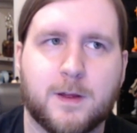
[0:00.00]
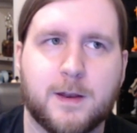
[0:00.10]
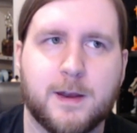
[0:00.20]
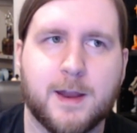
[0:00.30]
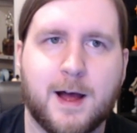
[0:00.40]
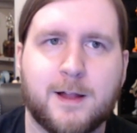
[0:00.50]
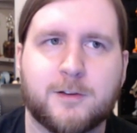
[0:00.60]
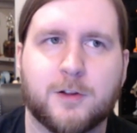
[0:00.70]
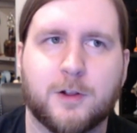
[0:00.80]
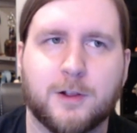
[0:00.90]

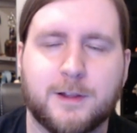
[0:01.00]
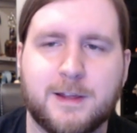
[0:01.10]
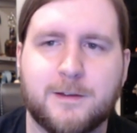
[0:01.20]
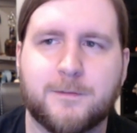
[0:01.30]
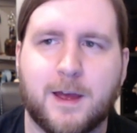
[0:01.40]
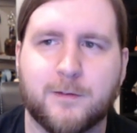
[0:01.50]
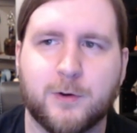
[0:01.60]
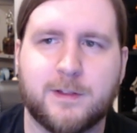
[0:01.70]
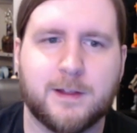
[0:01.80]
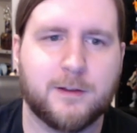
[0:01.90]
not leave
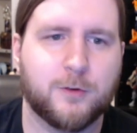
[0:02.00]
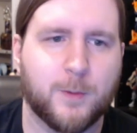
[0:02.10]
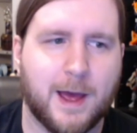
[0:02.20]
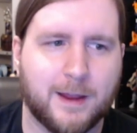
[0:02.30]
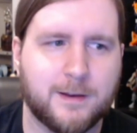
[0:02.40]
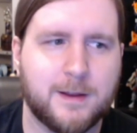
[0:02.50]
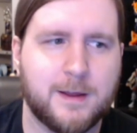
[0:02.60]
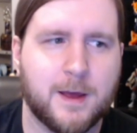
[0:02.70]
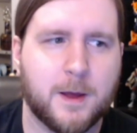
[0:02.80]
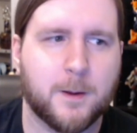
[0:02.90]
everything to
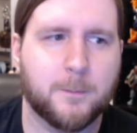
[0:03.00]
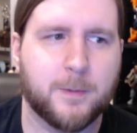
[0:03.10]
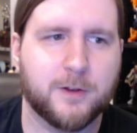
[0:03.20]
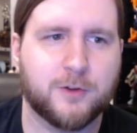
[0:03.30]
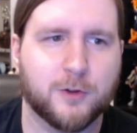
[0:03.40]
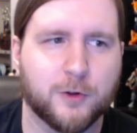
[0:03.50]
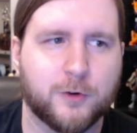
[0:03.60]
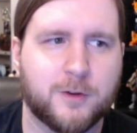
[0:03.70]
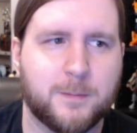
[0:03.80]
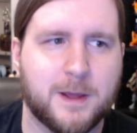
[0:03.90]
Agni, but to
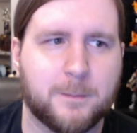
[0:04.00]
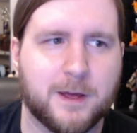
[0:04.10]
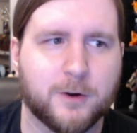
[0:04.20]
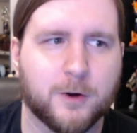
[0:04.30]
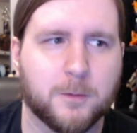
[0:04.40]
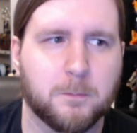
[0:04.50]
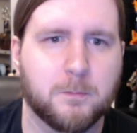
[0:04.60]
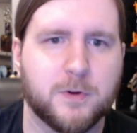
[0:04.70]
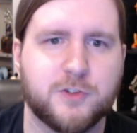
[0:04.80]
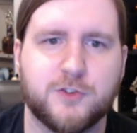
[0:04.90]
learn to be a better
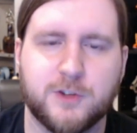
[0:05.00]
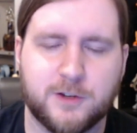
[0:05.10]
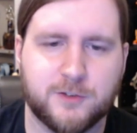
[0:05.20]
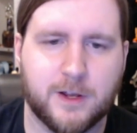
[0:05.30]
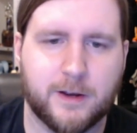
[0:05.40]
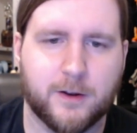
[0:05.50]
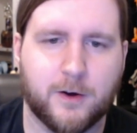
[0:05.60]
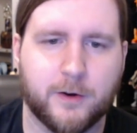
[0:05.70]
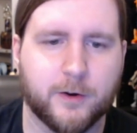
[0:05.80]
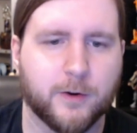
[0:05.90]
magician
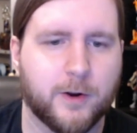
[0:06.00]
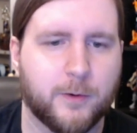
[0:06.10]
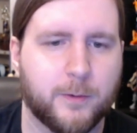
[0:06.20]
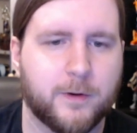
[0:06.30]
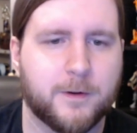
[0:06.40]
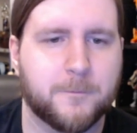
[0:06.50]
on her own.